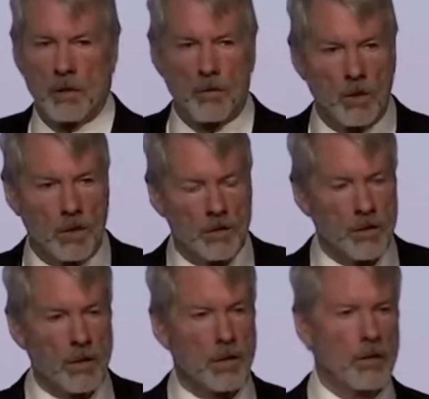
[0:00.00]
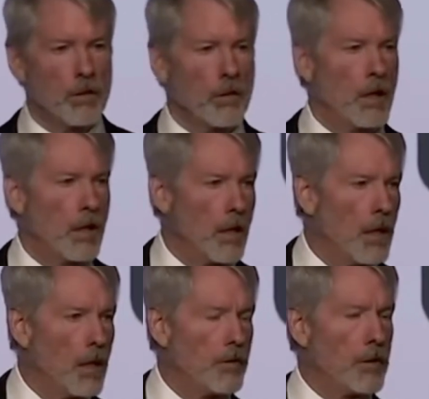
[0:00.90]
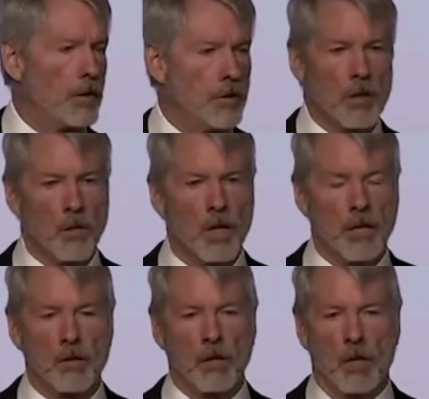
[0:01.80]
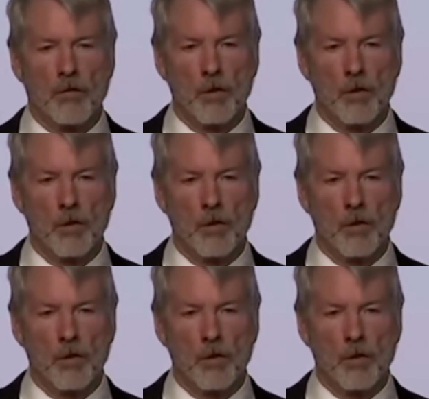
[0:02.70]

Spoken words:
Well, no, they're all awful, and you know why they're awful,